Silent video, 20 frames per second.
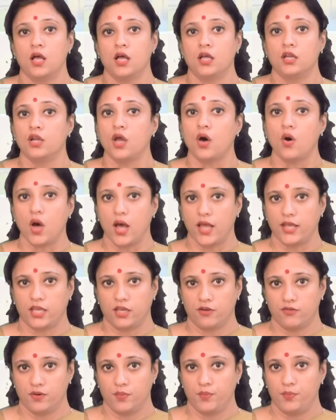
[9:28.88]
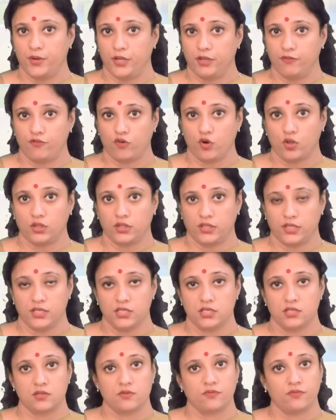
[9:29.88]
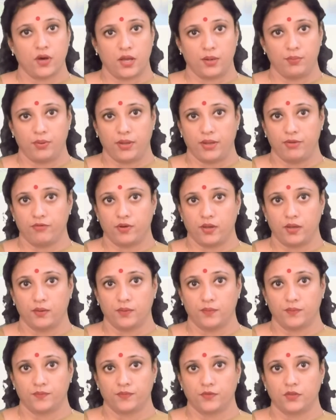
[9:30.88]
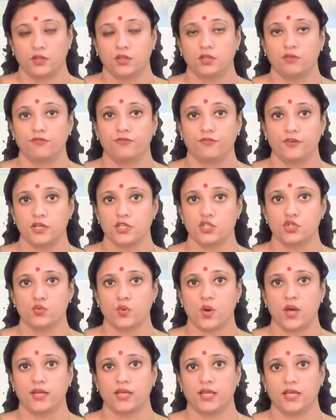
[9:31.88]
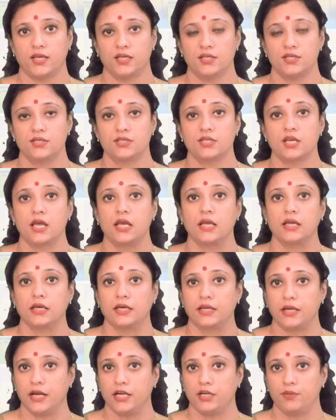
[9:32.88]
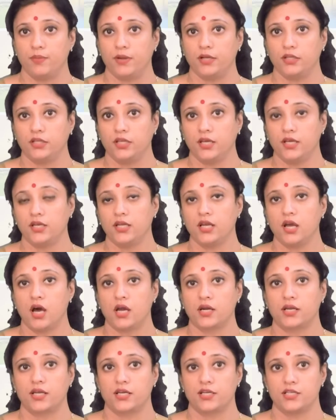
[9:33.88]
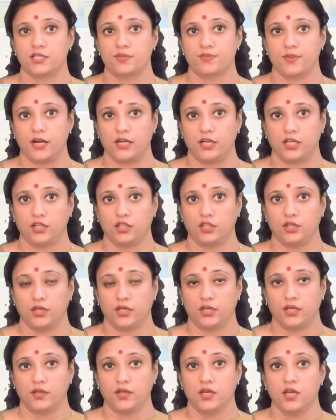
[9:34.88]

Now I give a brief on these one by one. The first one is great man theory or charismatic theory.